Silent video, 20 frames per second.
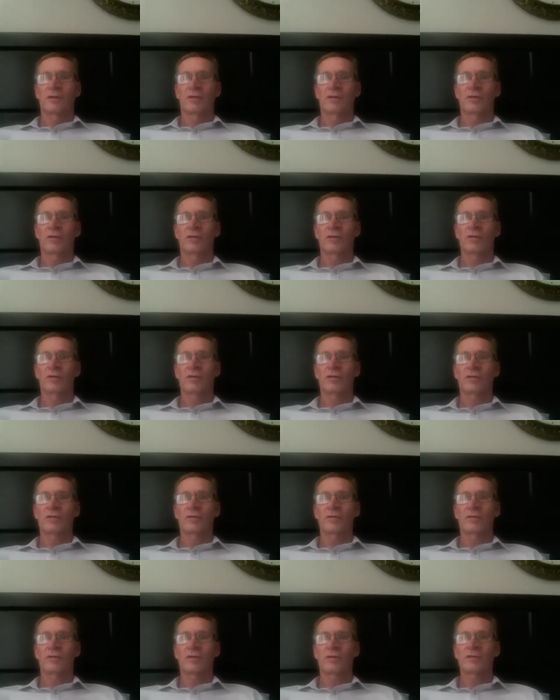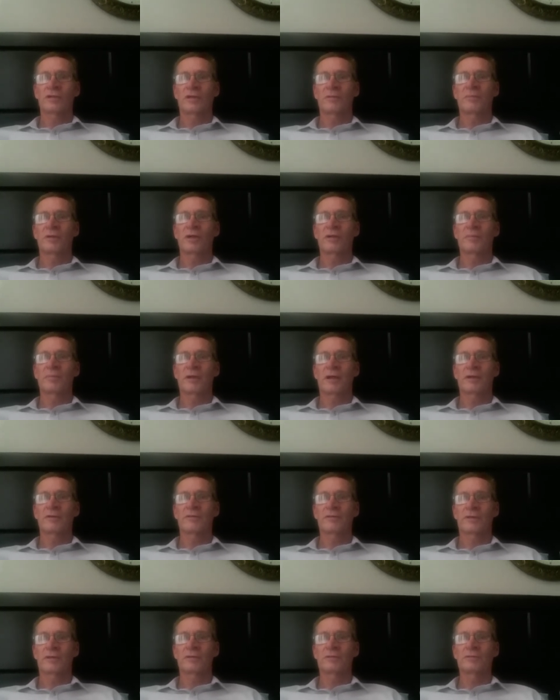or on our mobile
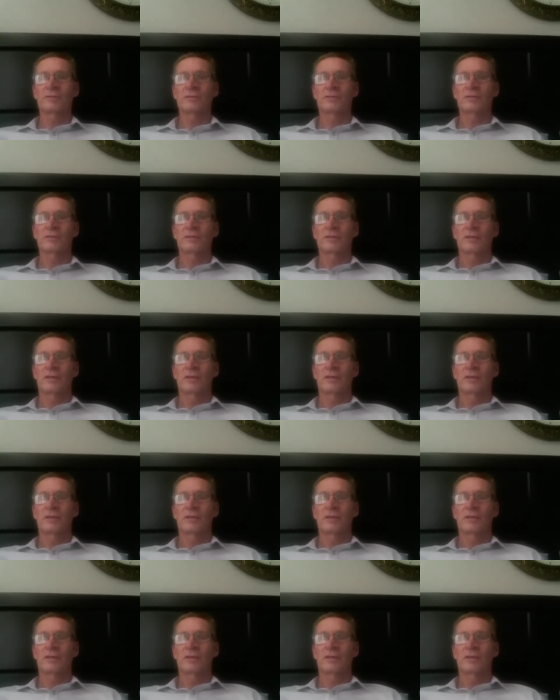phones.